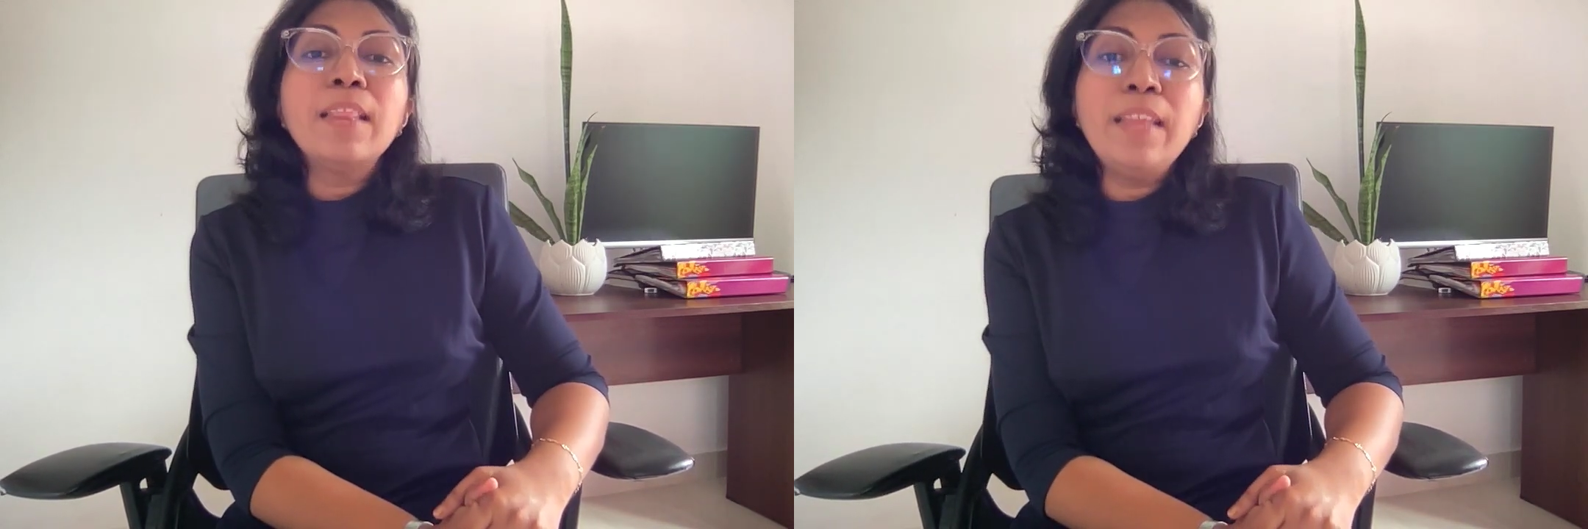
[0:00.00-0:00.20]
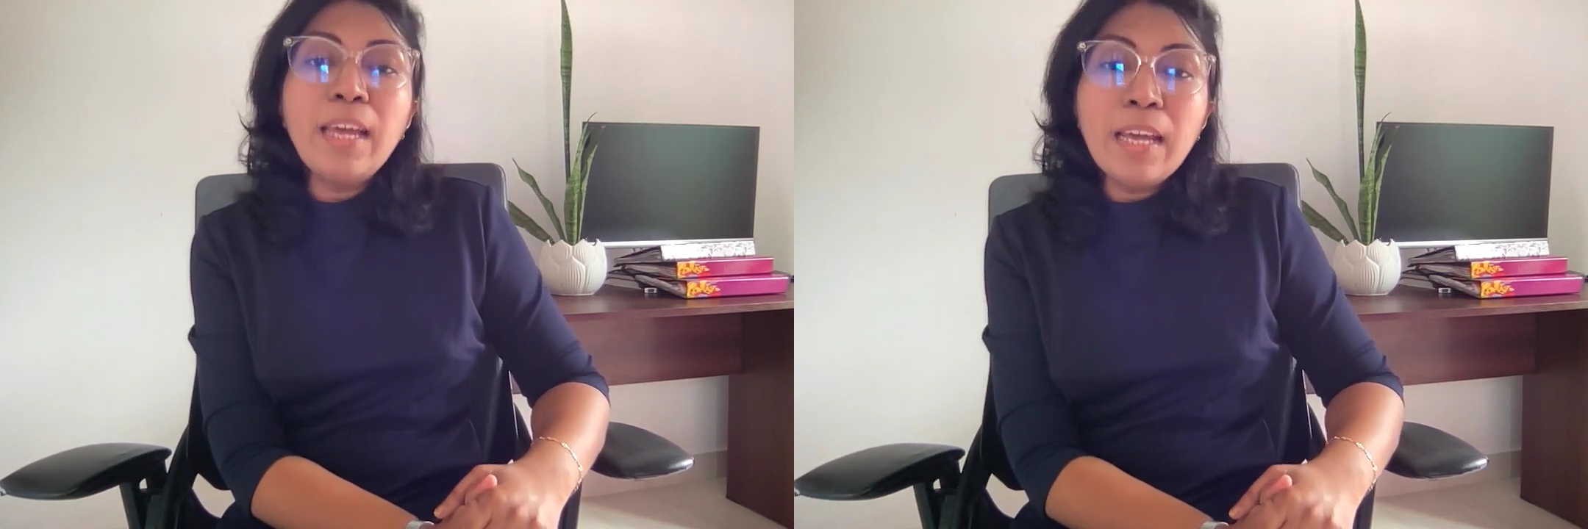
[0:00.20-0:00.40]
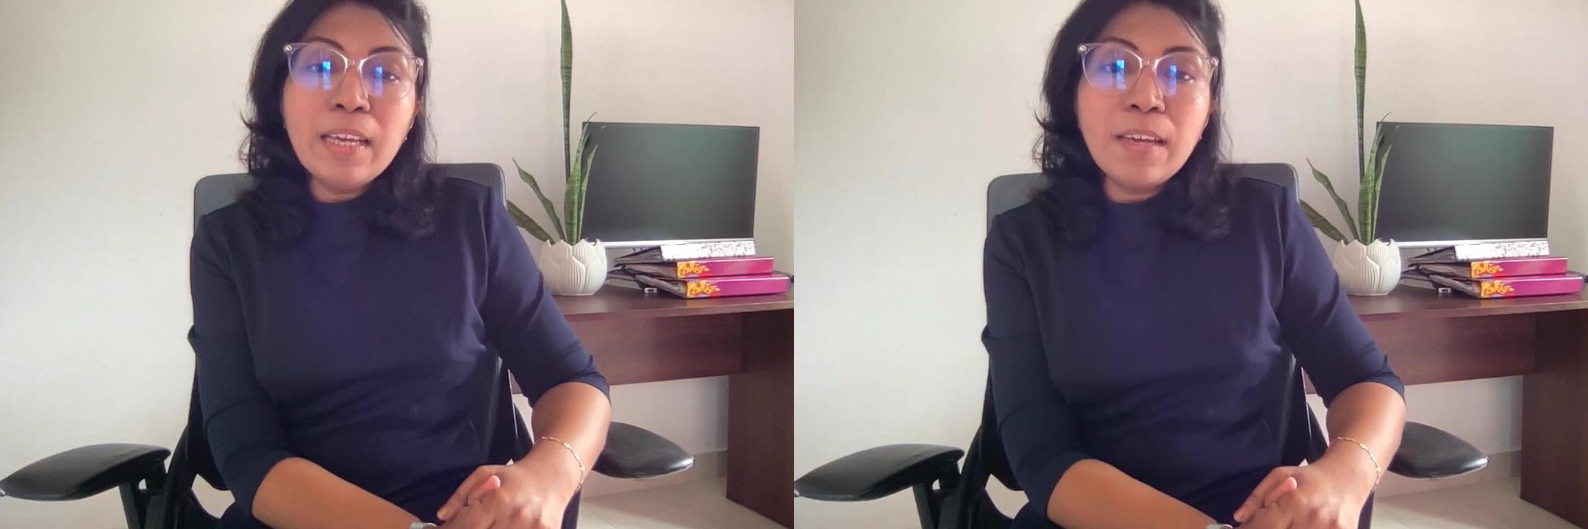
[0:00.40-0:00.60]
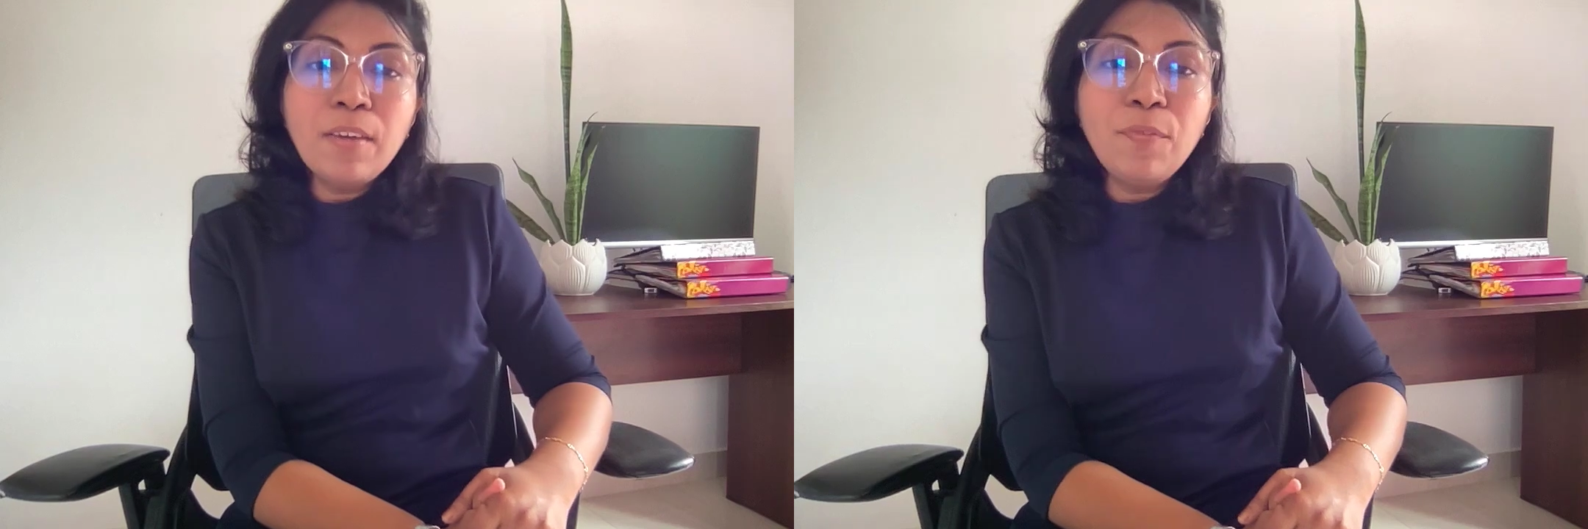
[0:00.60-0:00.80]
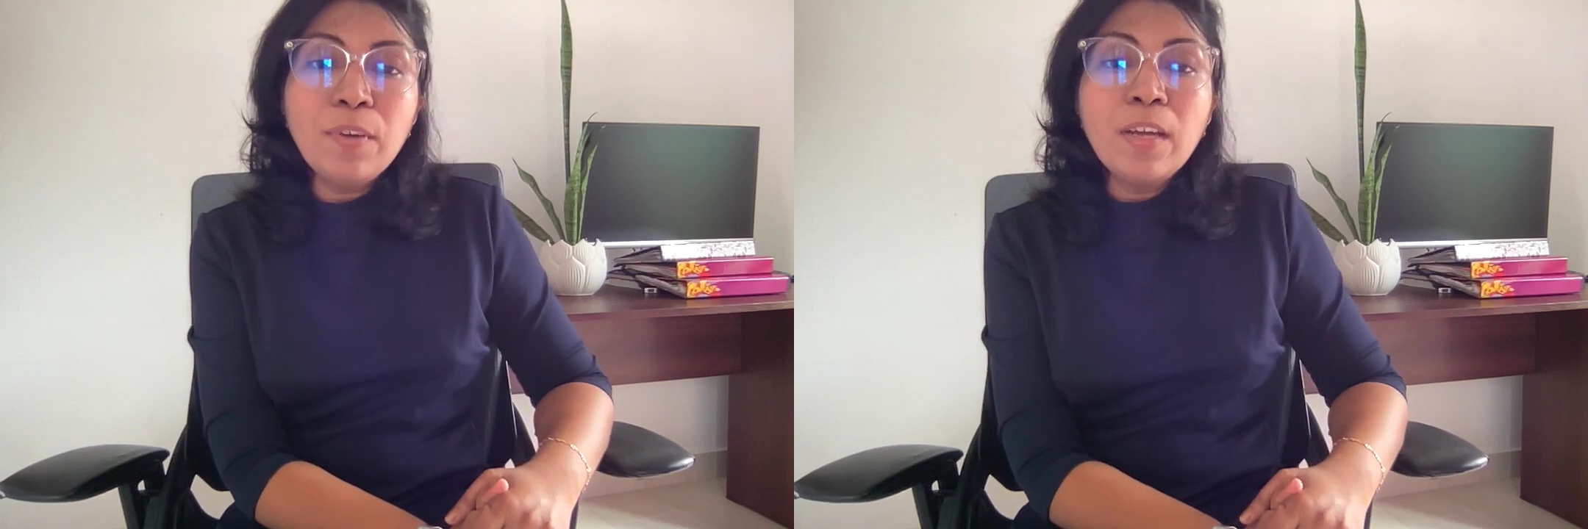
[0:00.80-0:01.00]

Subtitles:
they give